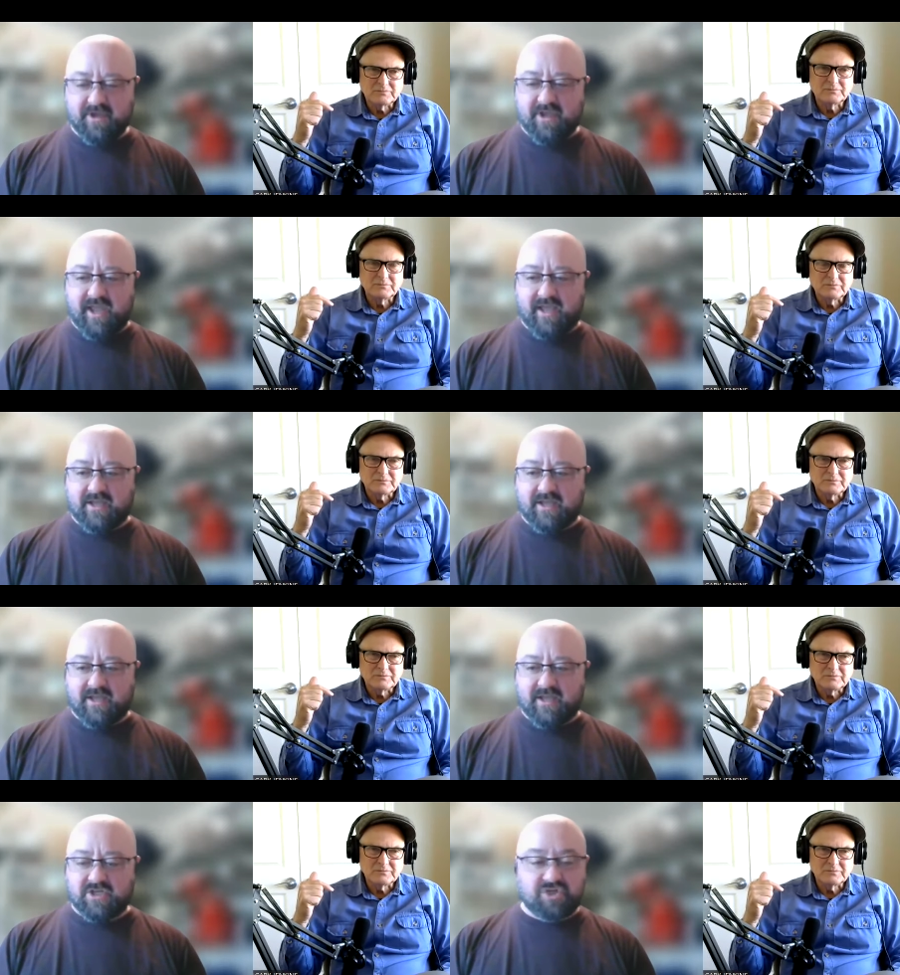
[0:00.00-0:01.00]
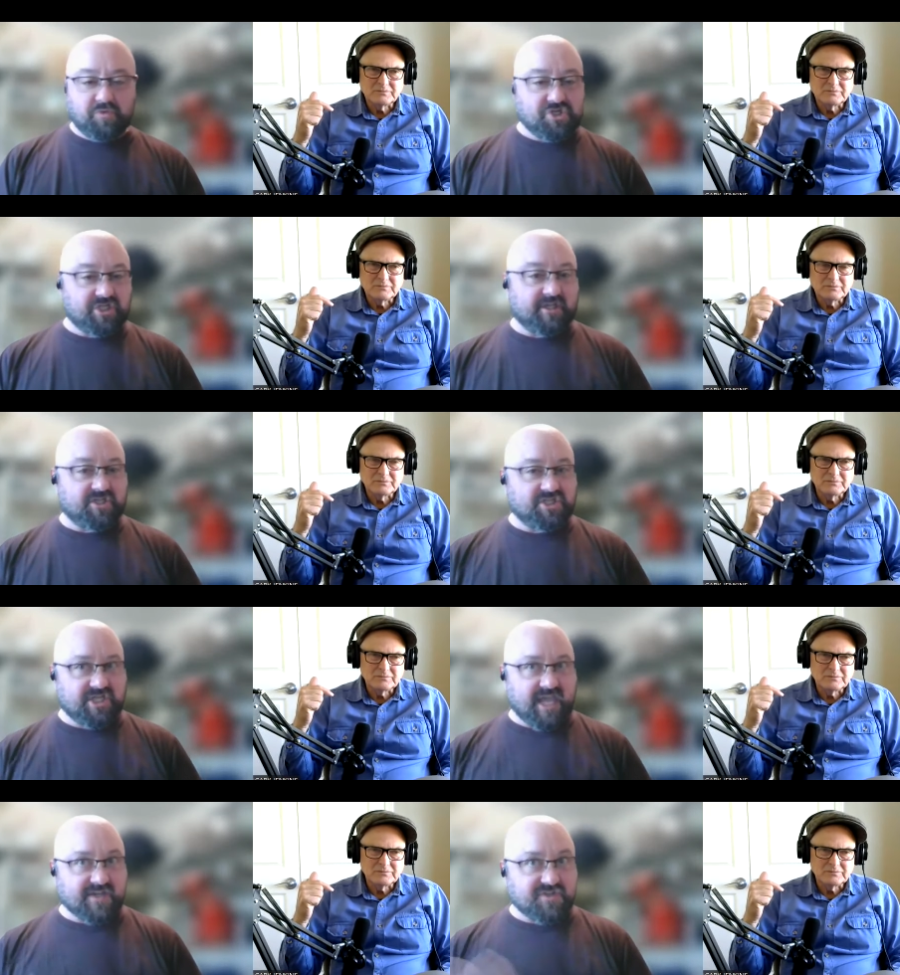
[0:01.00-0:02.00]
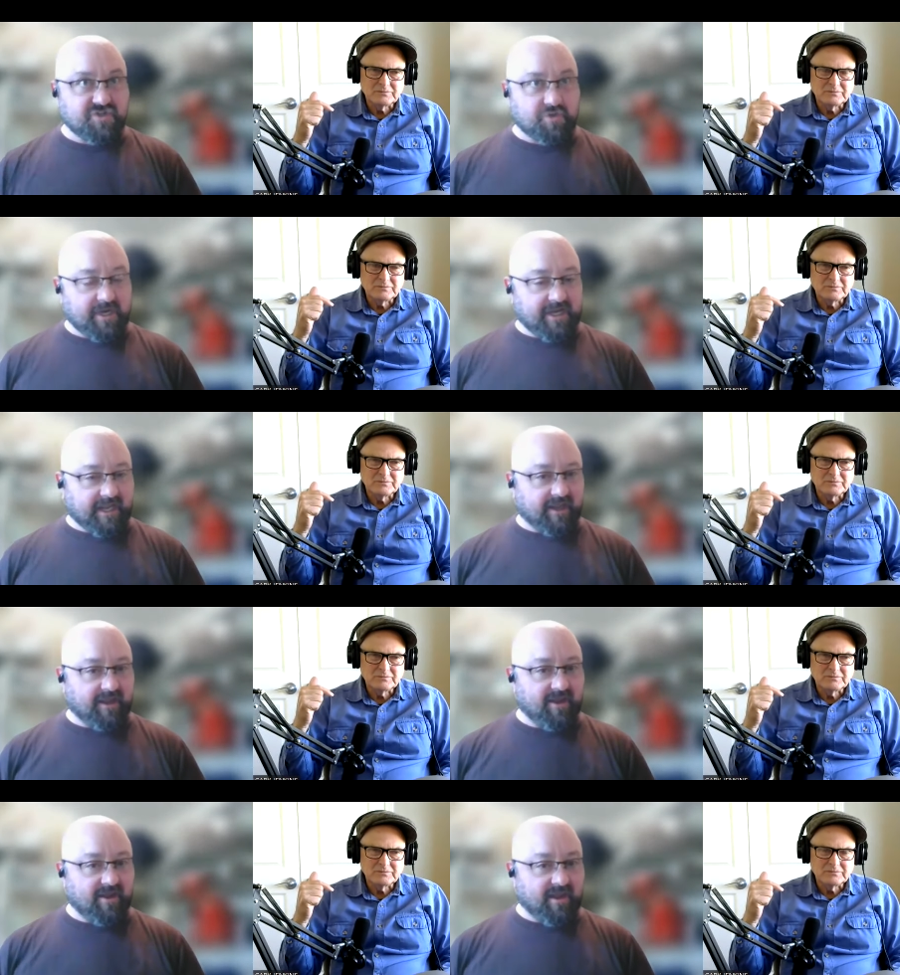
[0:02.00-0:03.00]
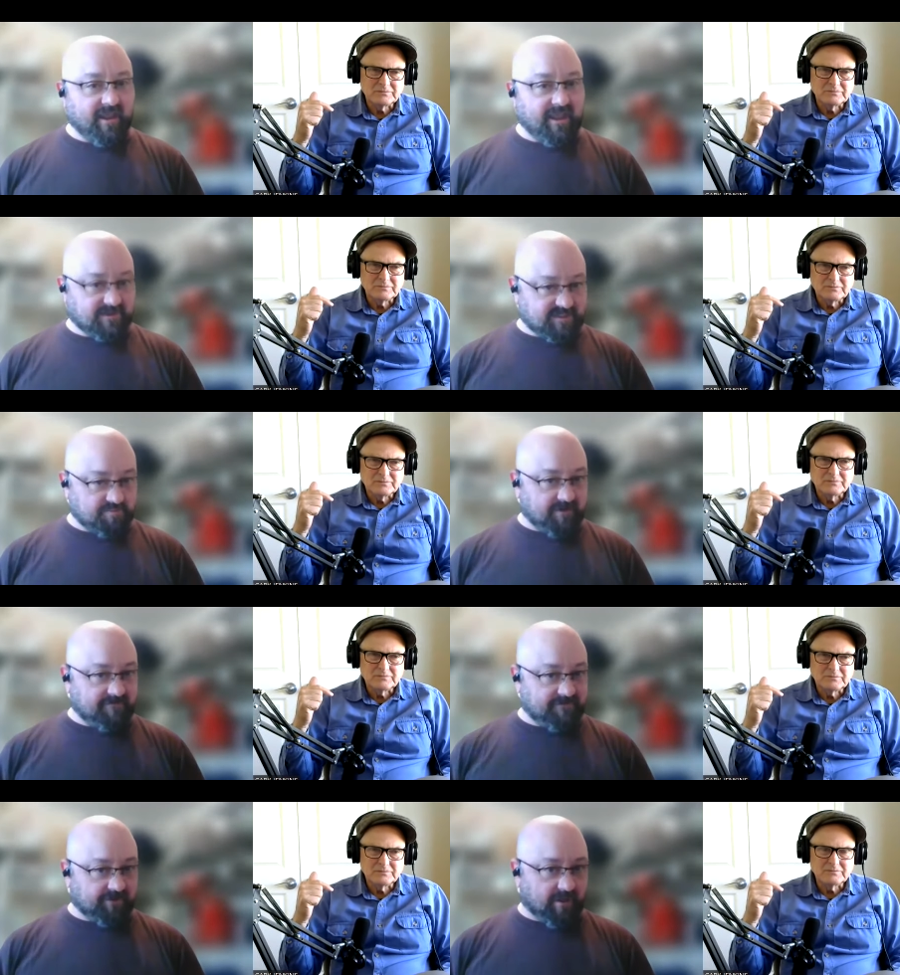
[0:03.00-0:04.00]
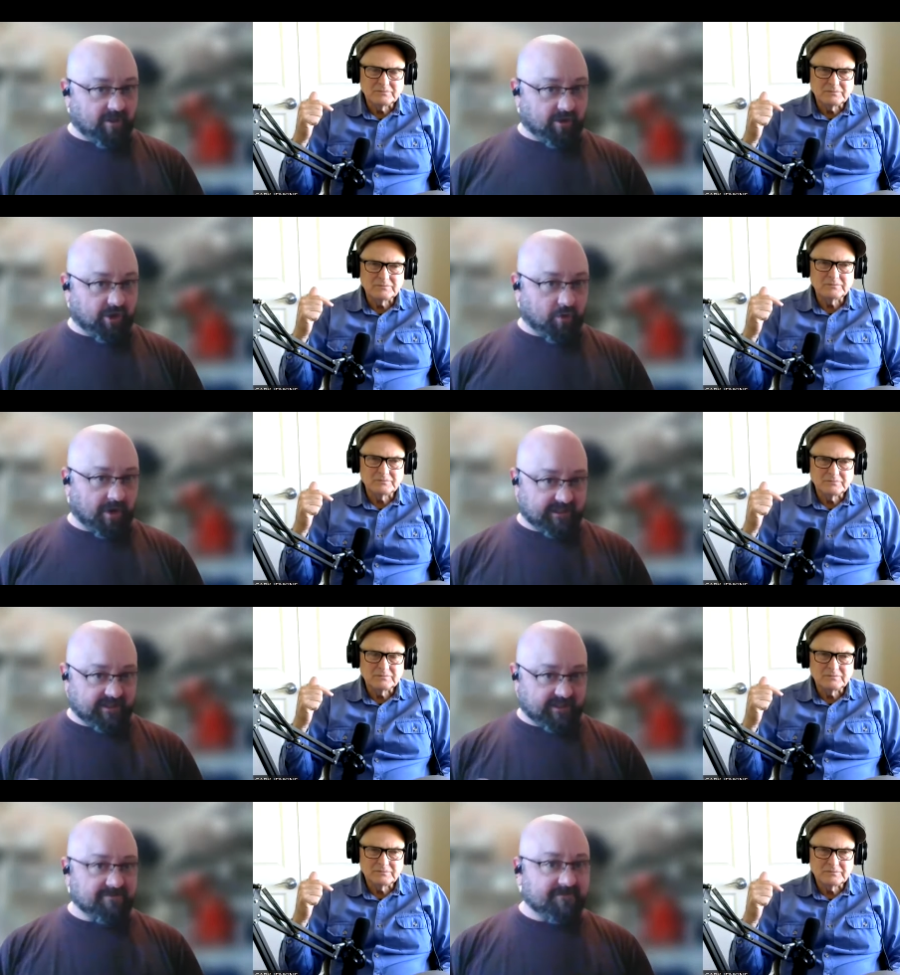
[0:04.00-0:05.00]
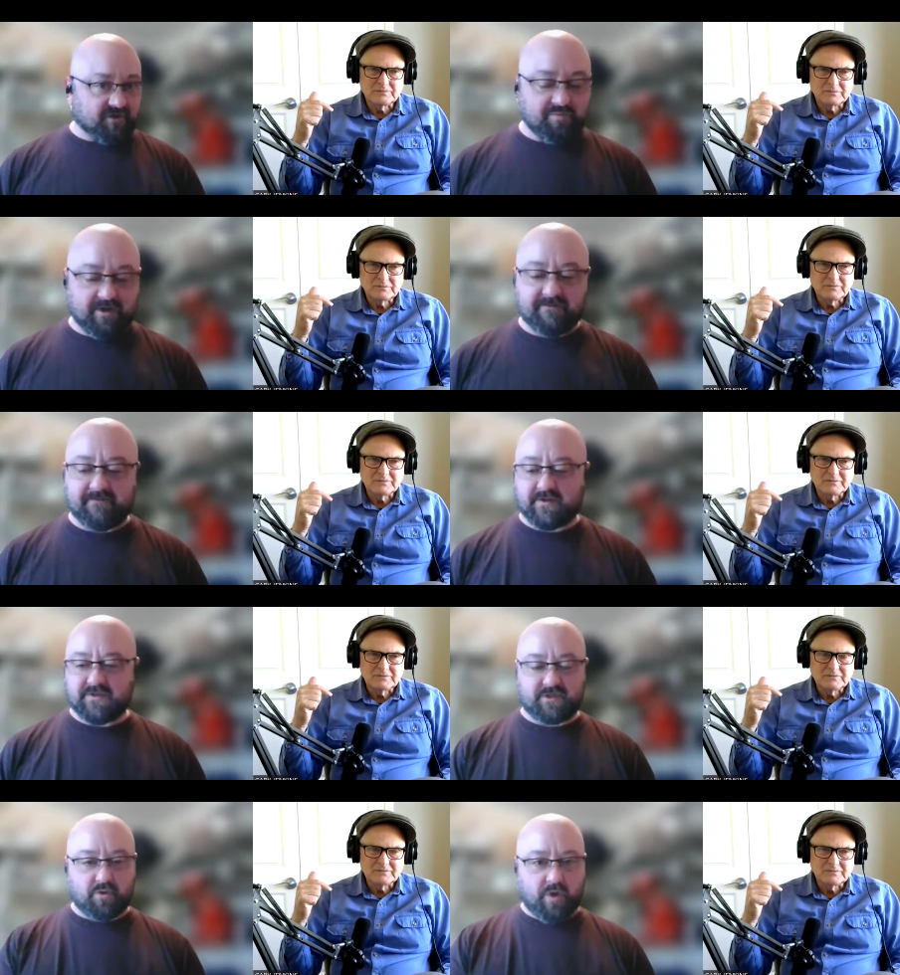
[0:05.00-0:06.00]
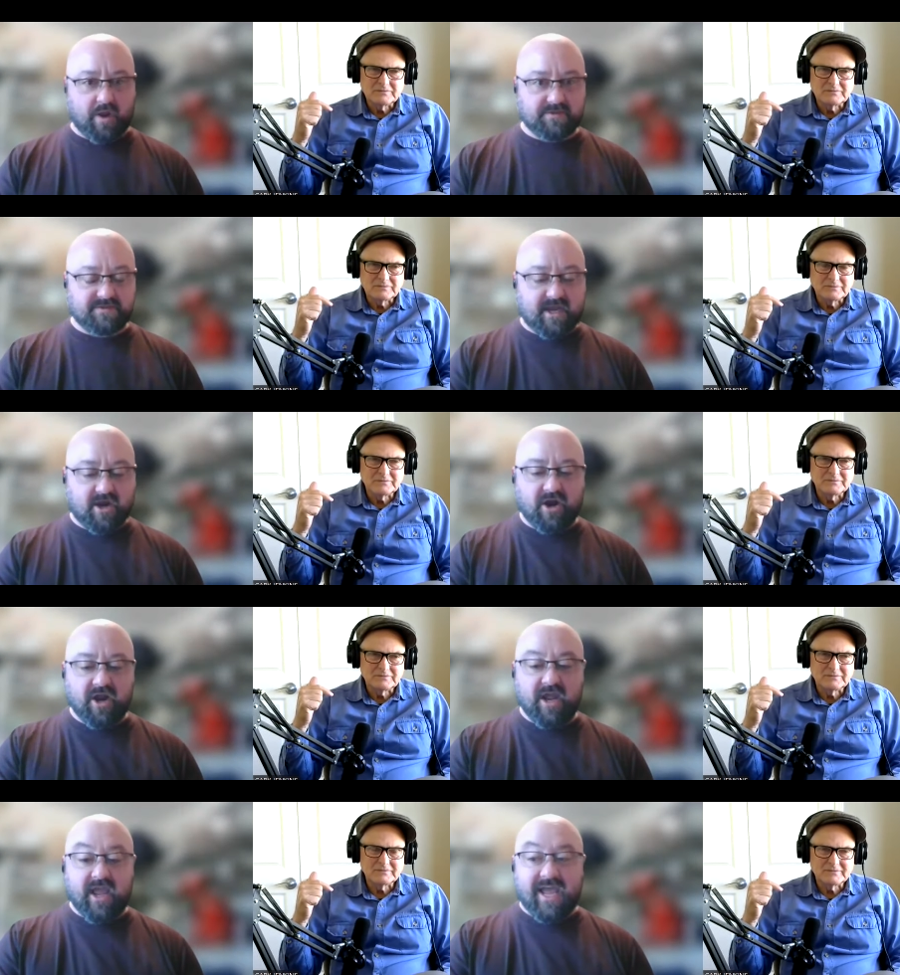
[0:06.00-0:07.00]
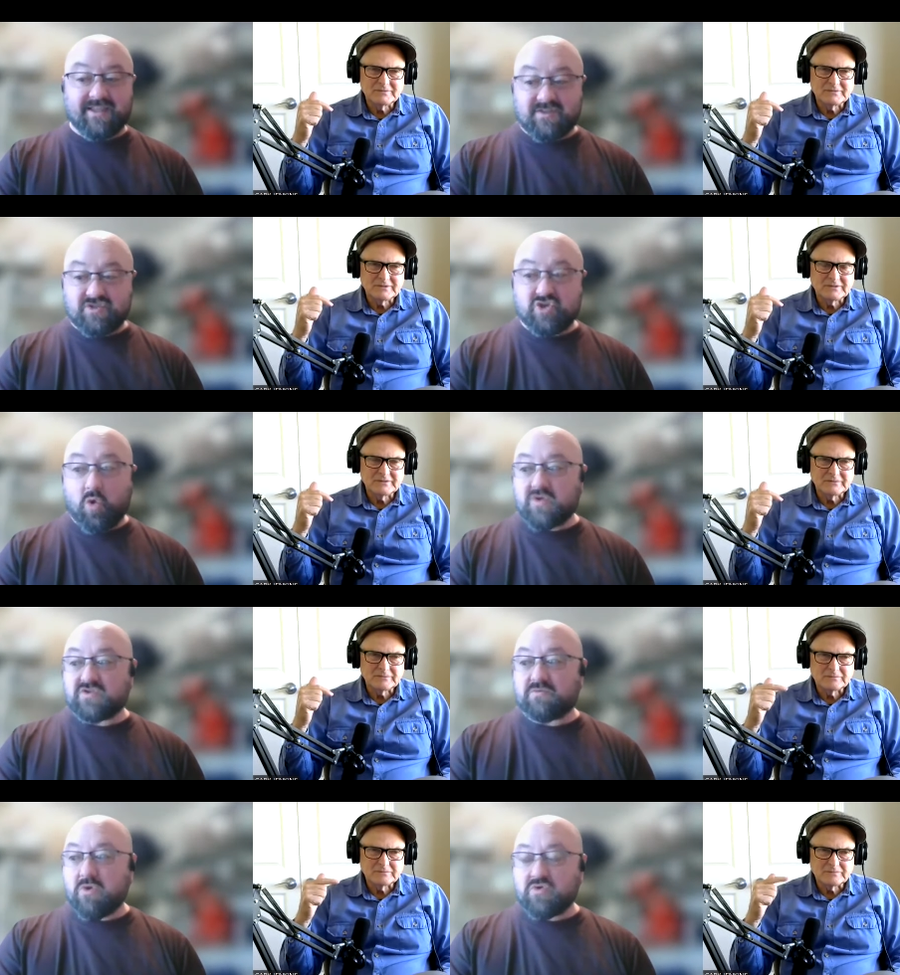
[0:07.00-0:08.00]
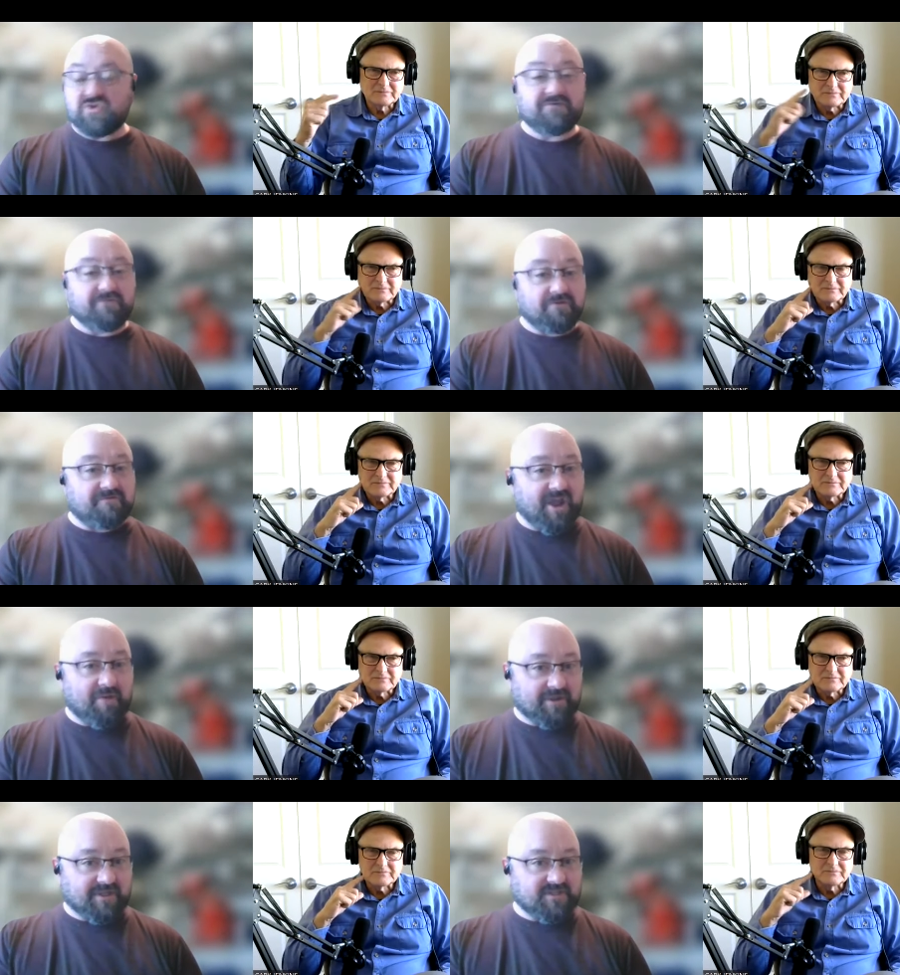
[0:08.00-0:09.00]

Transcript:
Speaker 1: And she She recently she had a screening in Springfield not long ago, and I live near Springfield, so I was there, and so was most of her family.